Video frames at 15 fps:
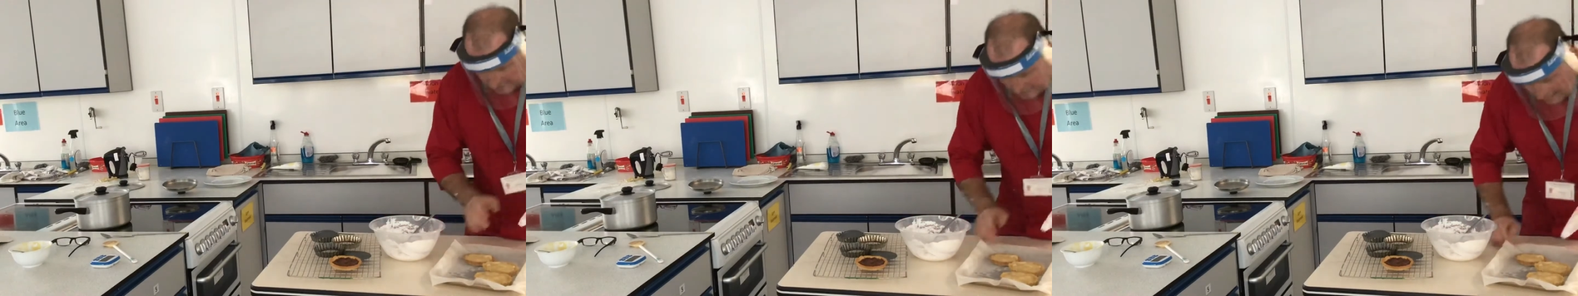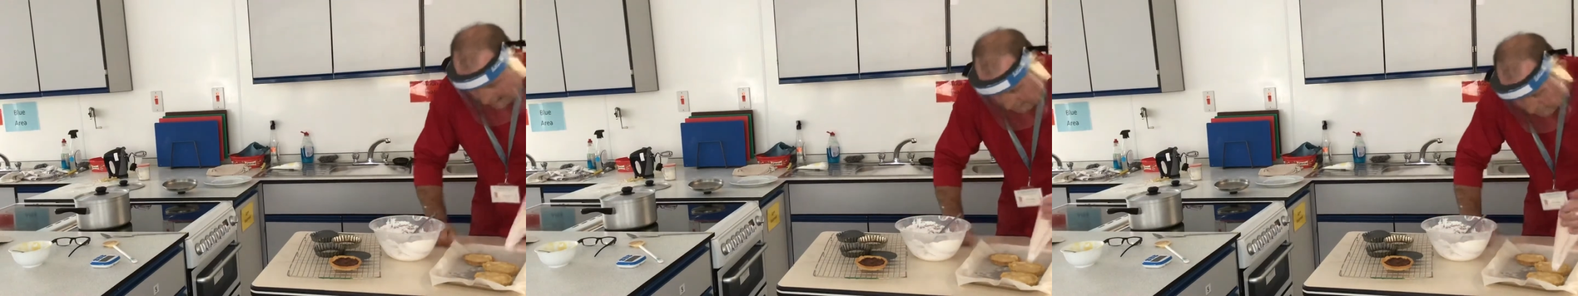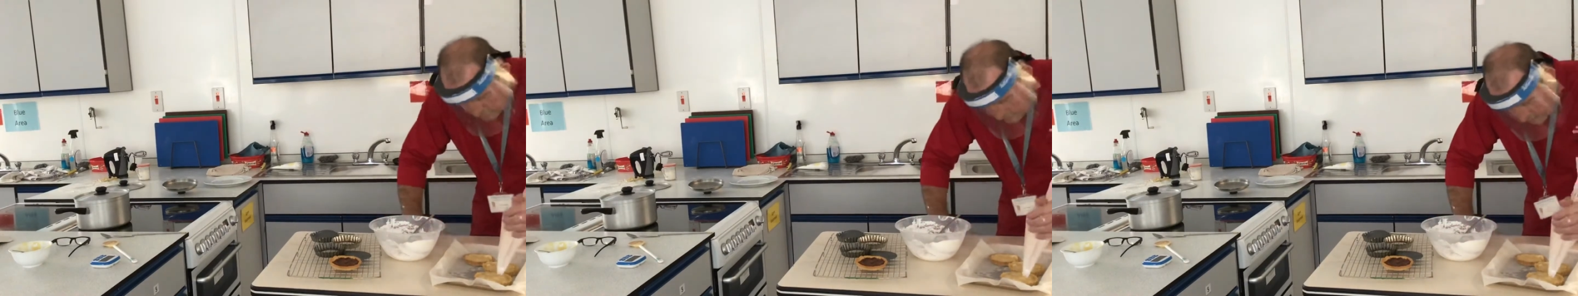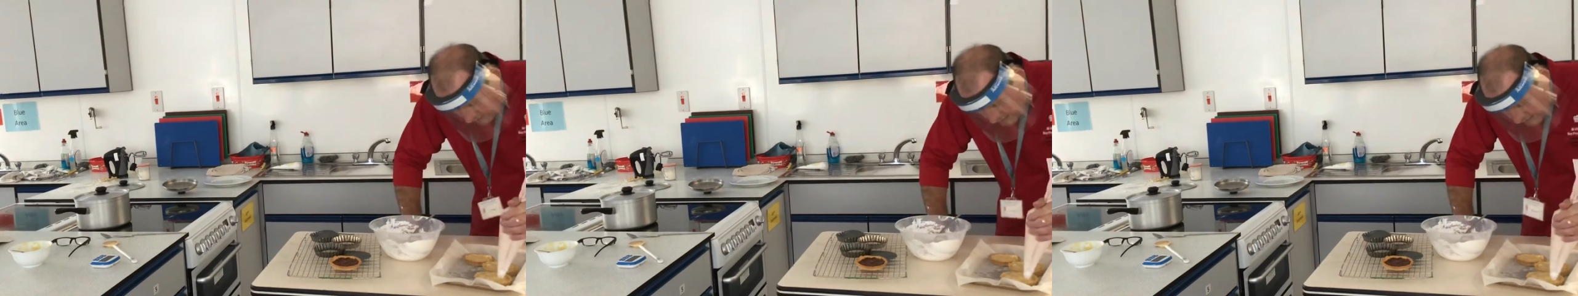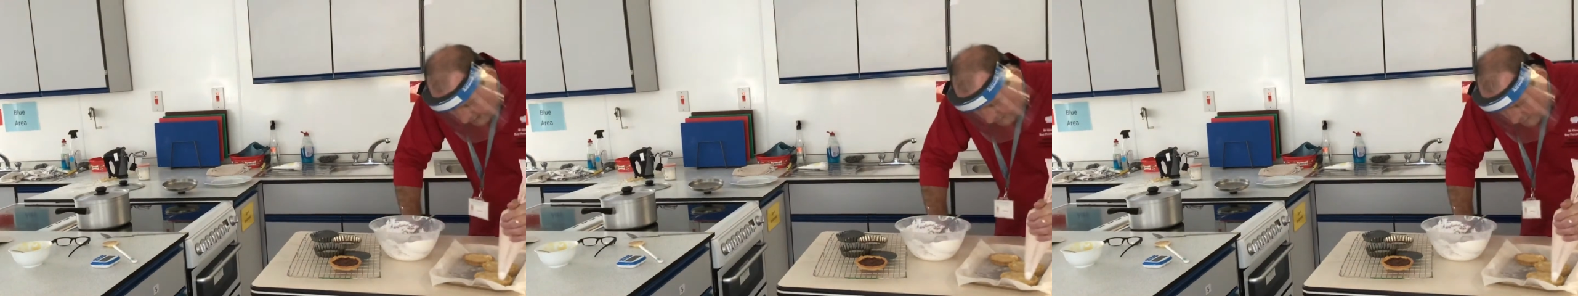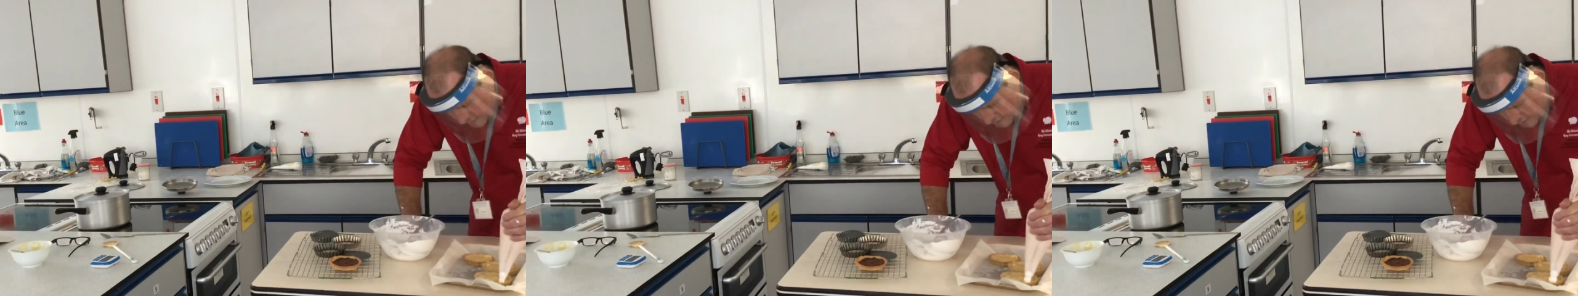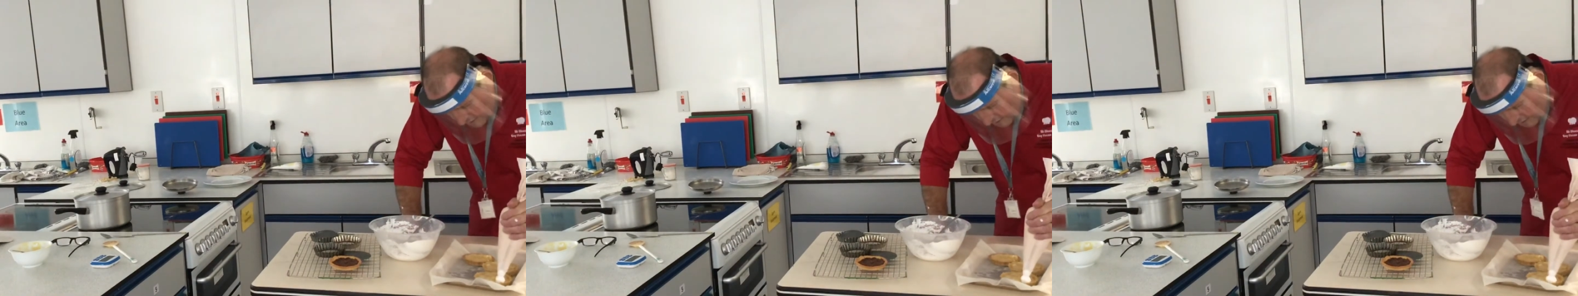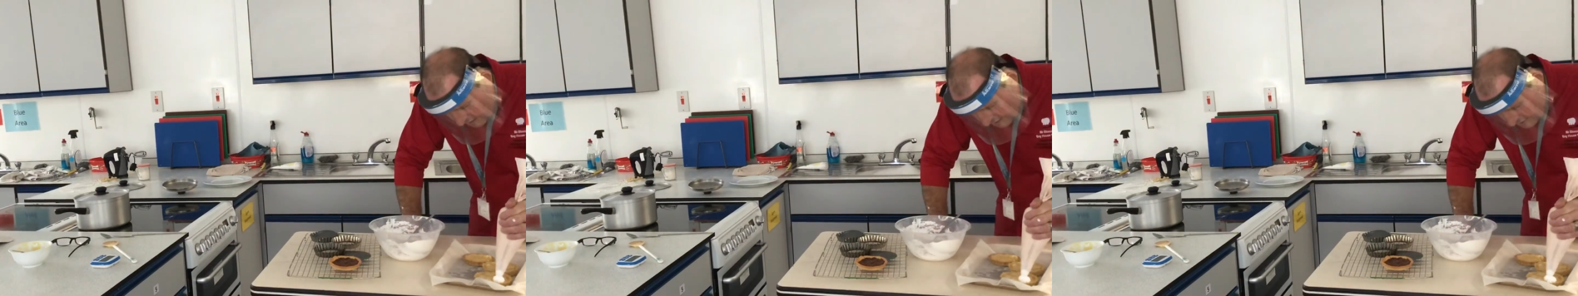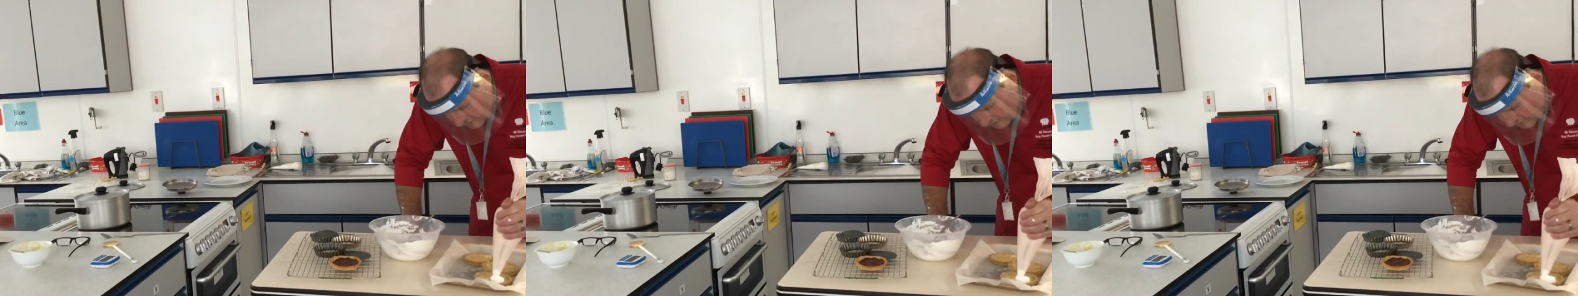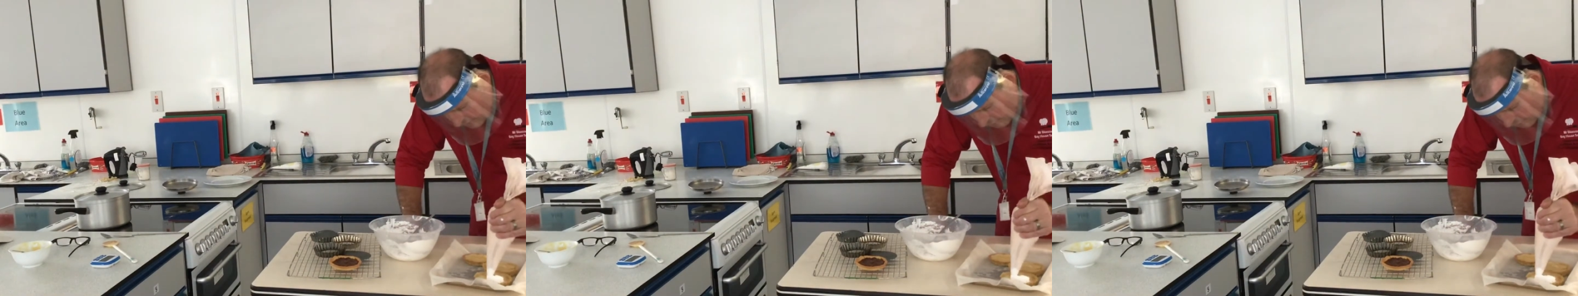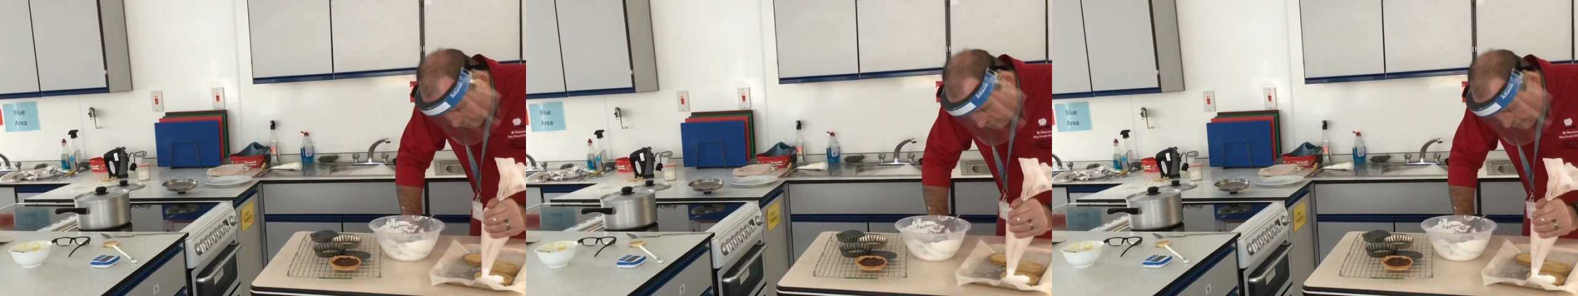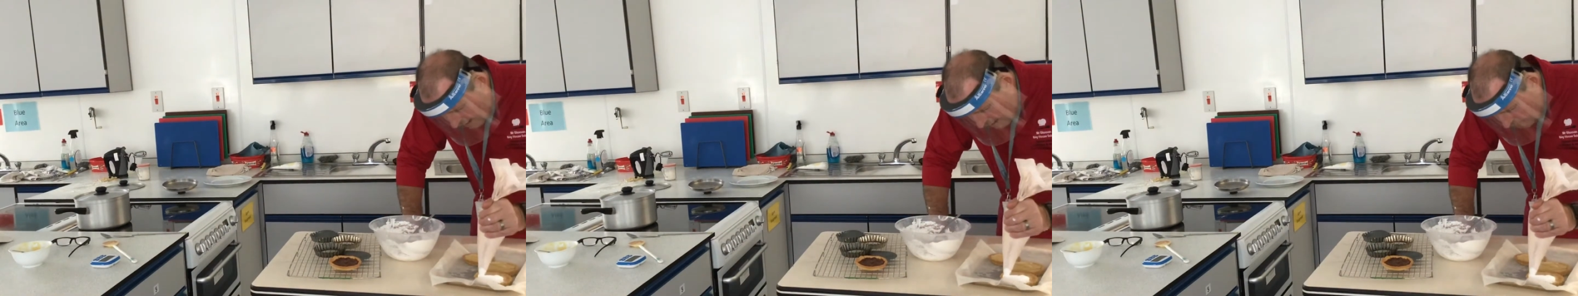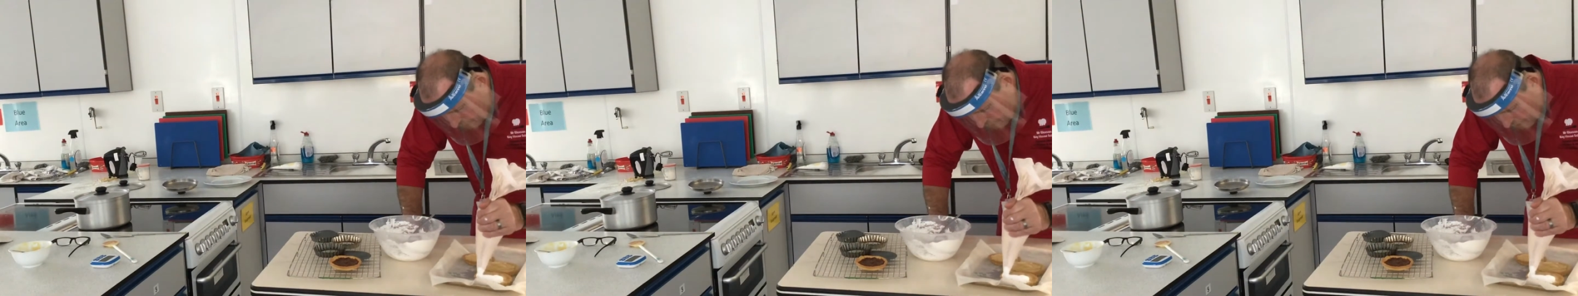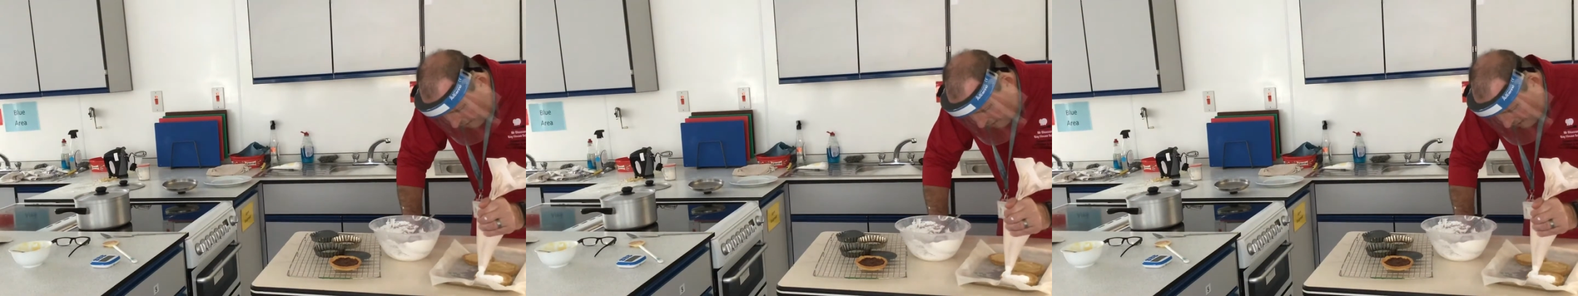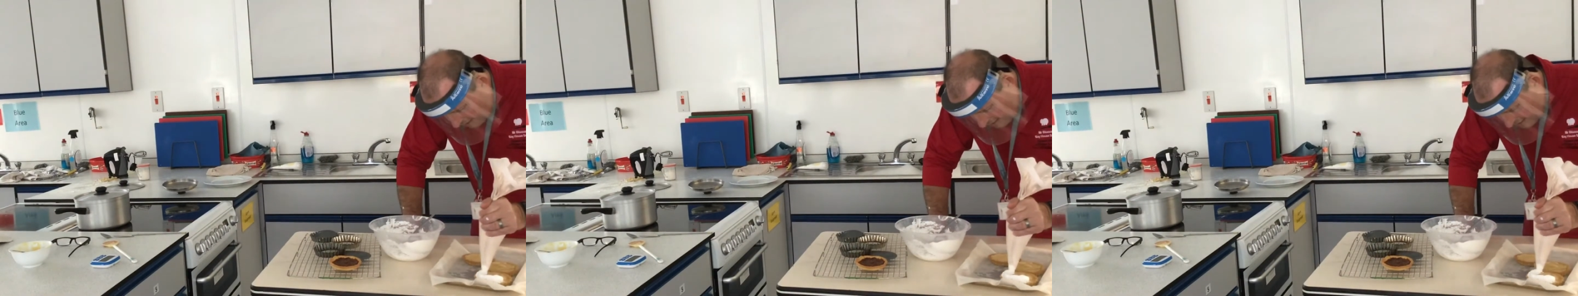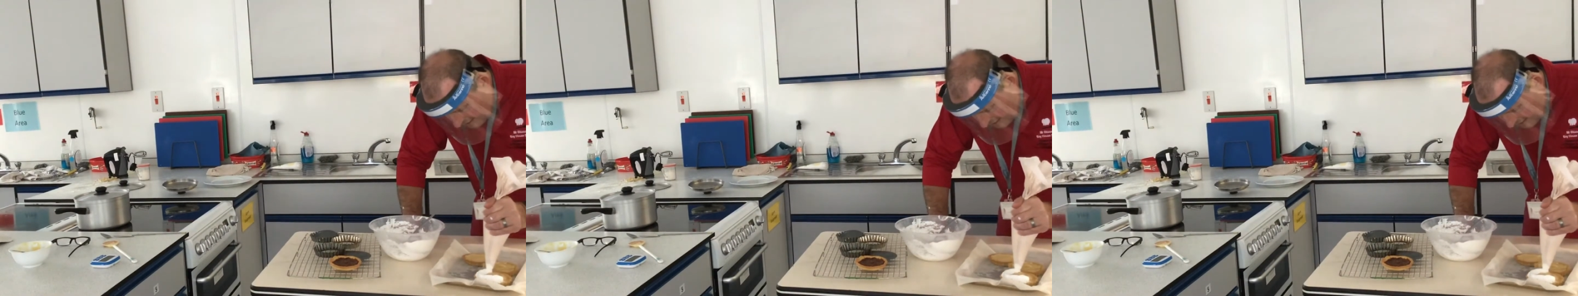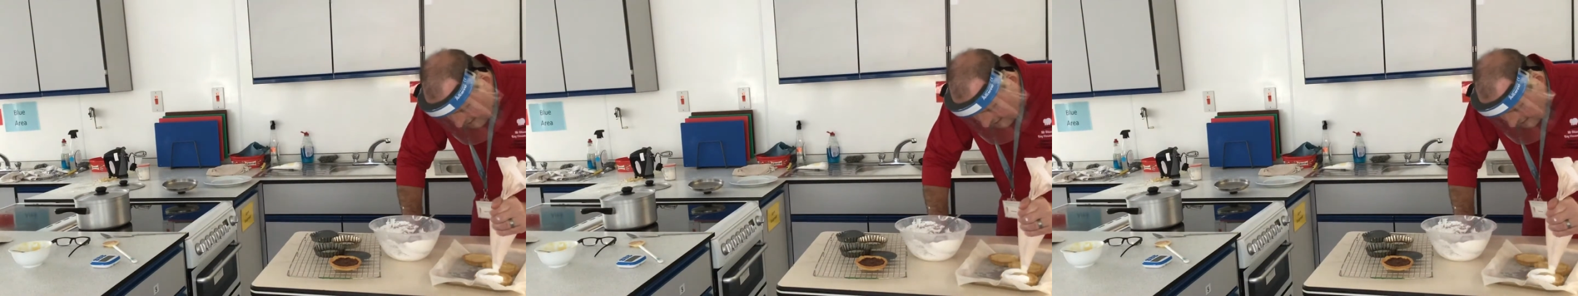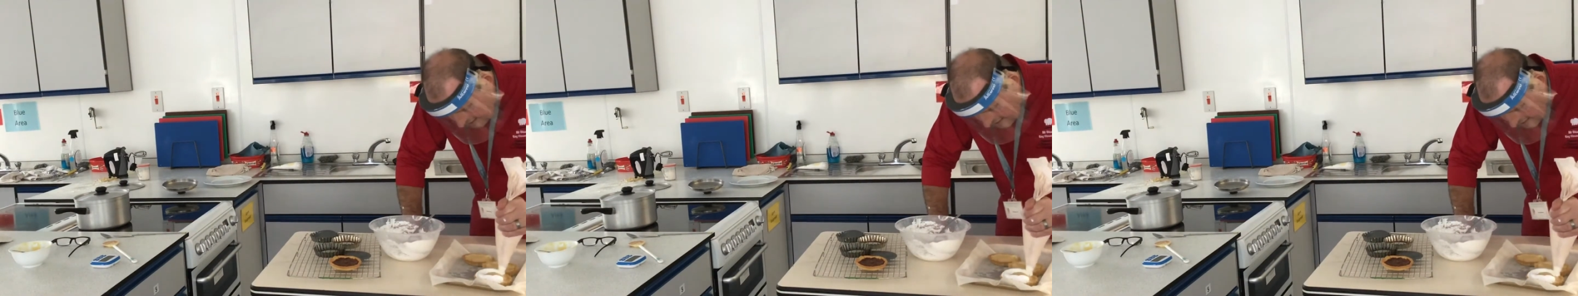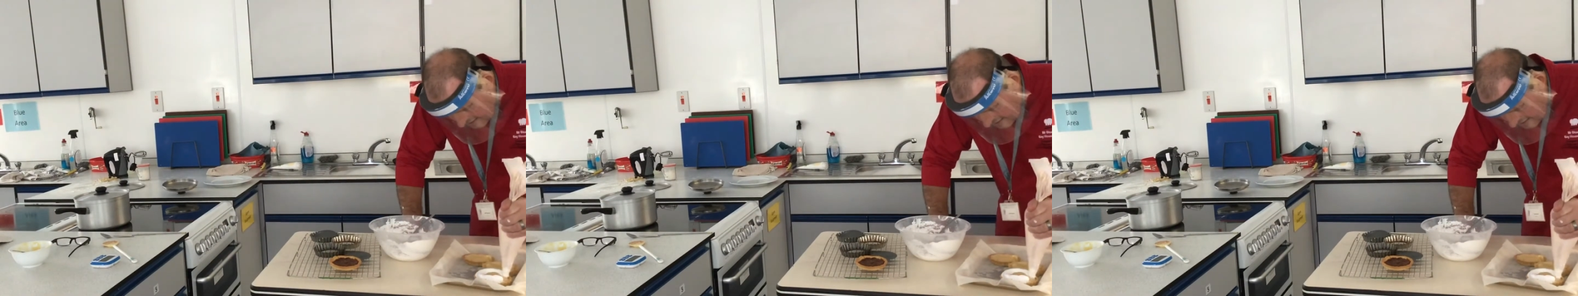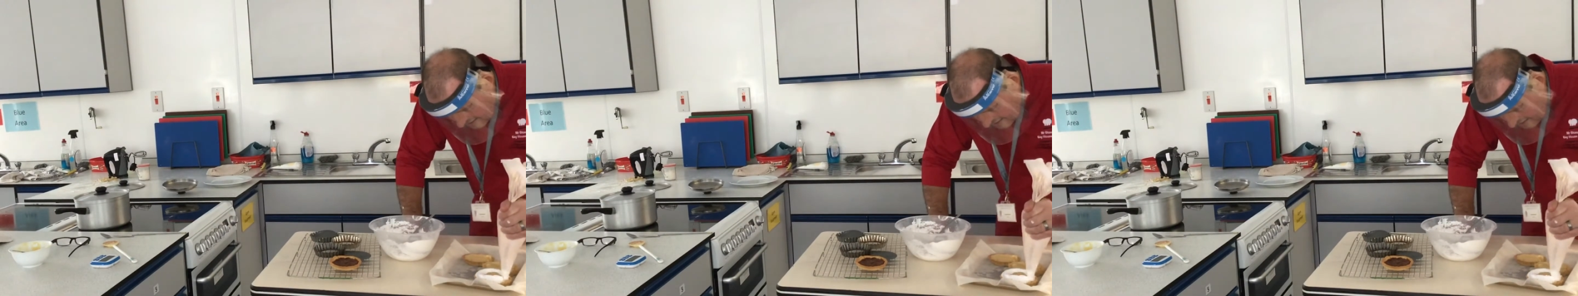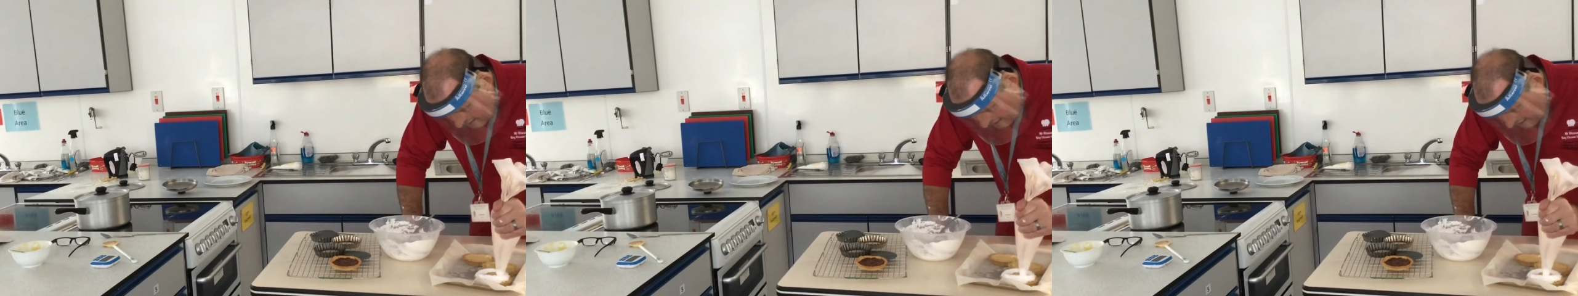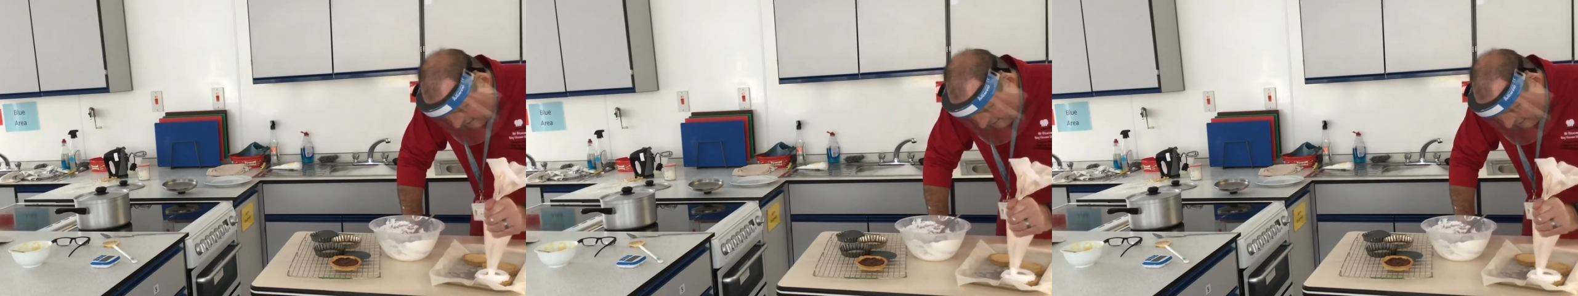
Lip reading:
[unreadable: no face in view]